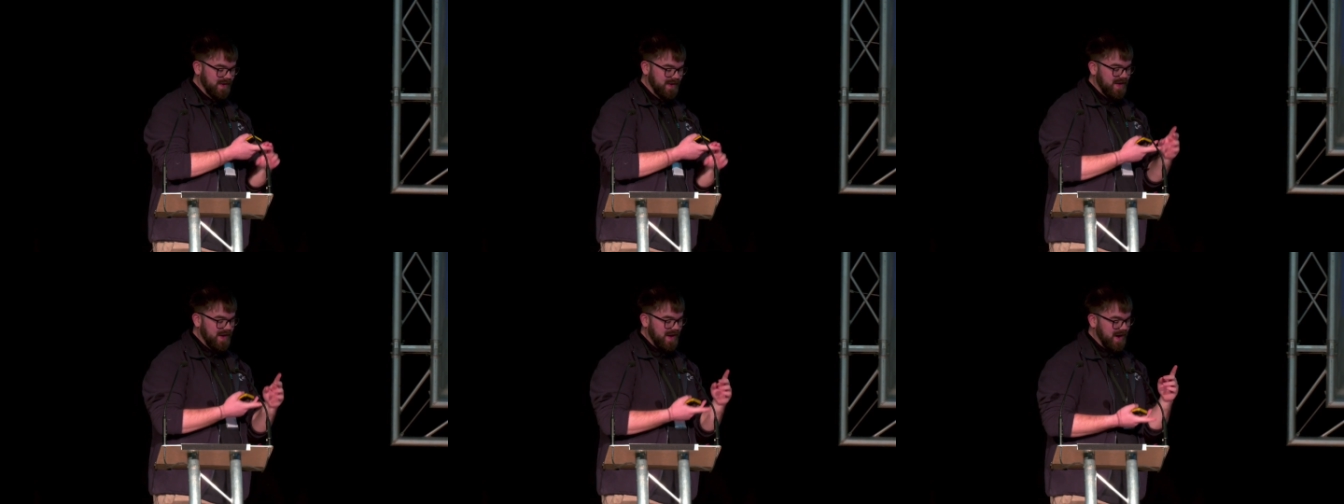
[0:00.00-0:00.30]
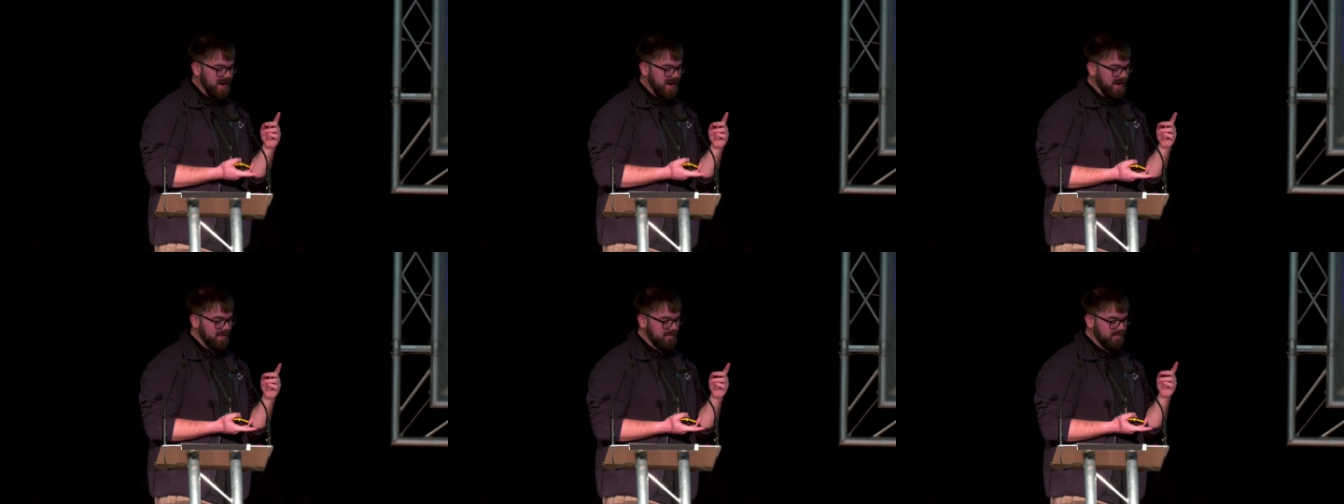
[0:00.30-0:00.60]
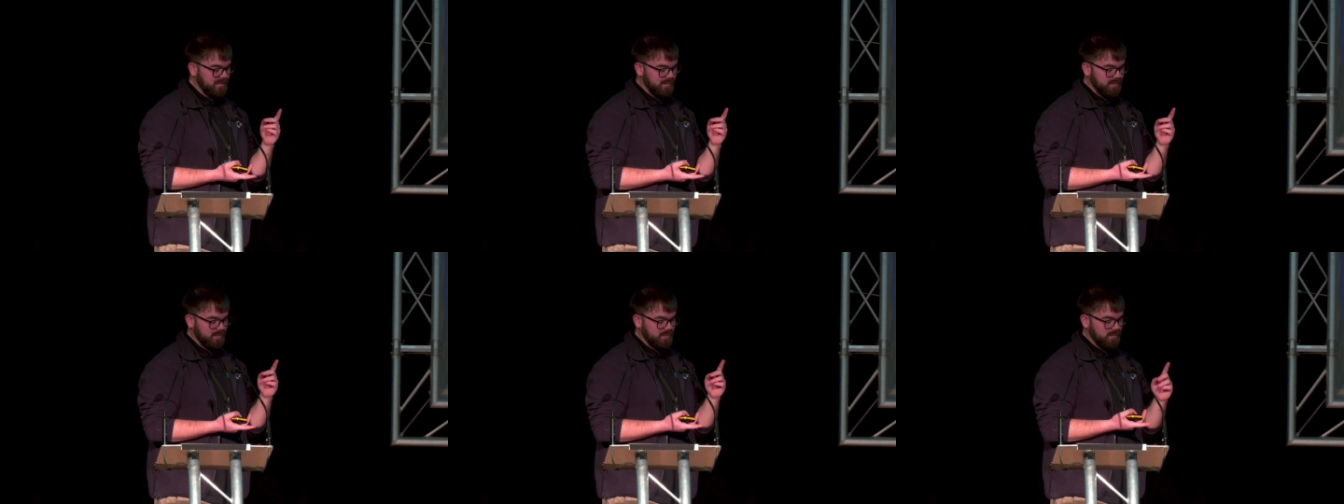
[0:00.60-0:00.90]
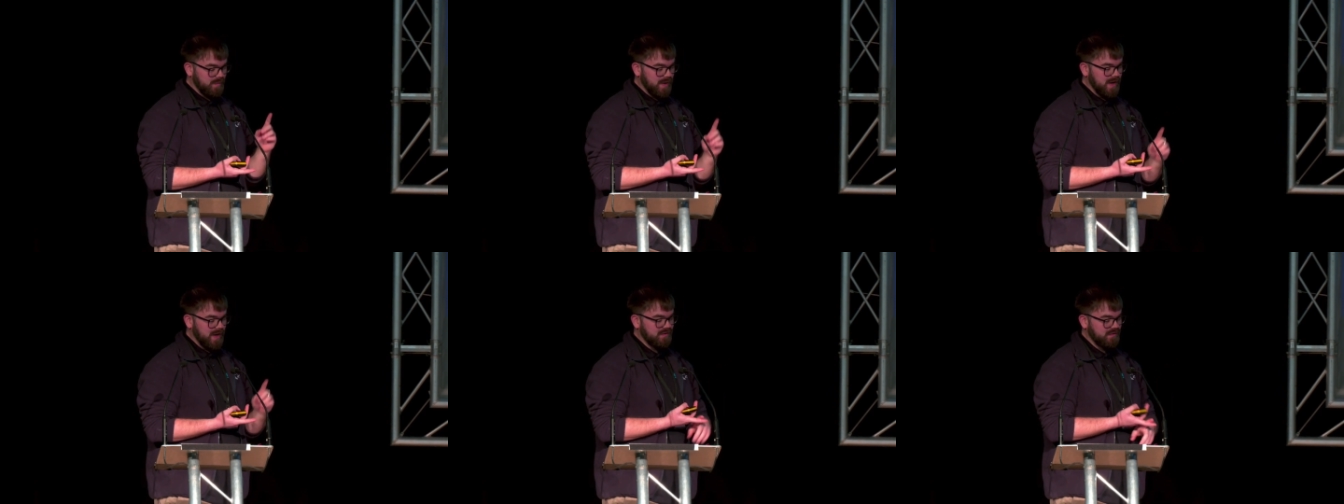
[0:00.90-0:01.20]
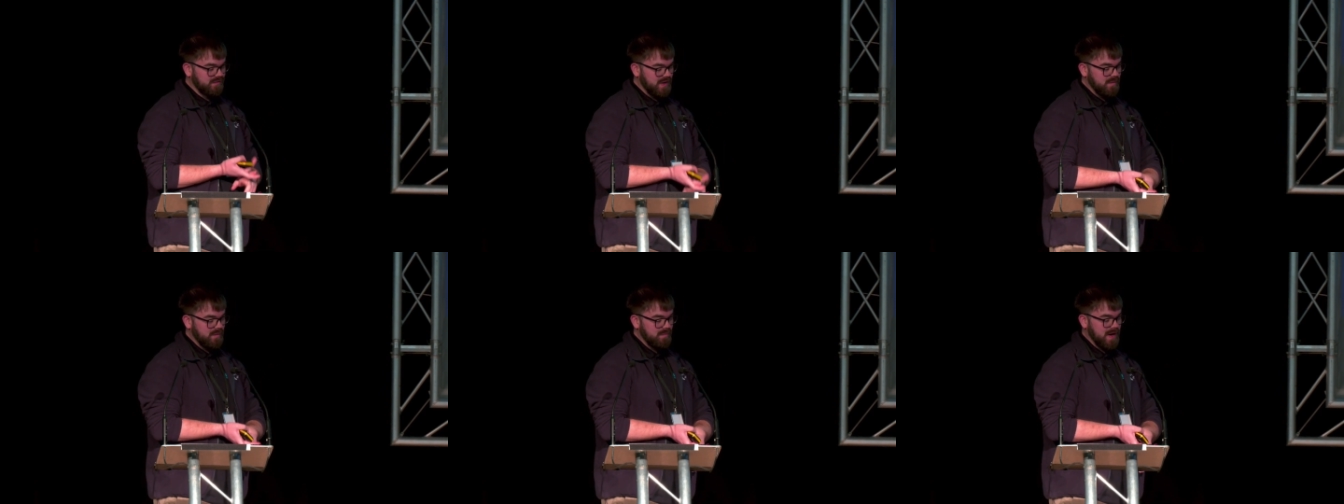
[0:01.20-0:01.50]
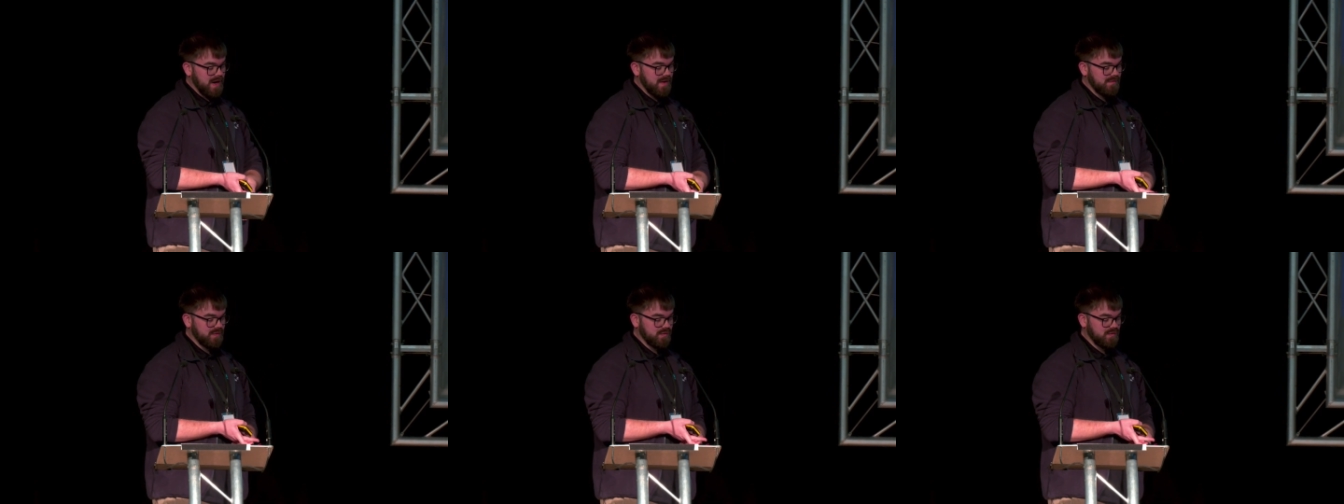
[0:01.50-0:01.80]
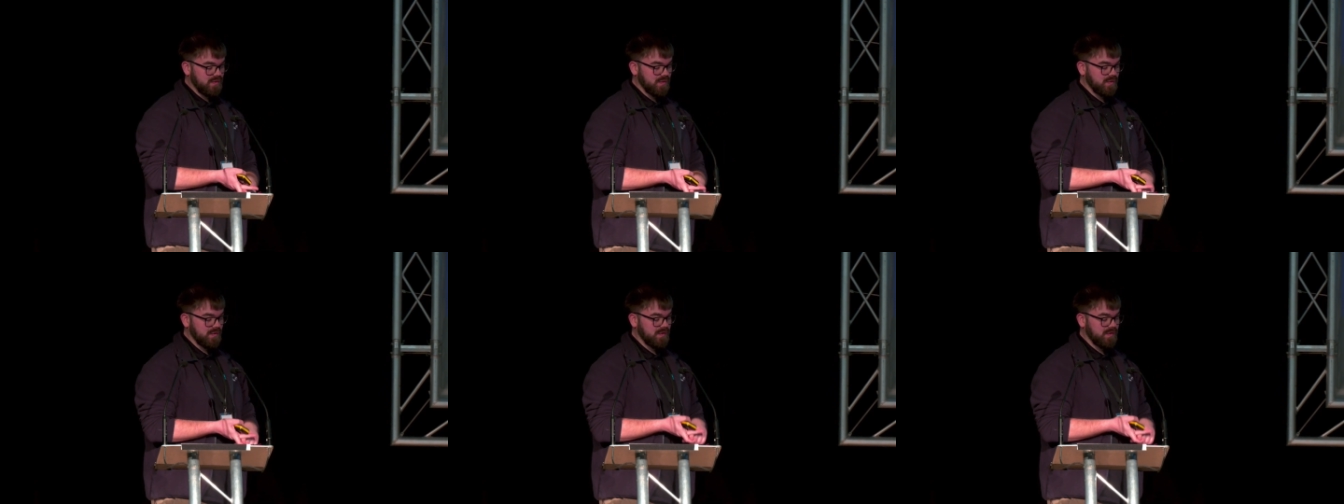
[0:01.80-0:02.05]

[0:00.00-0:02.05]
um, but it's a really powerful tool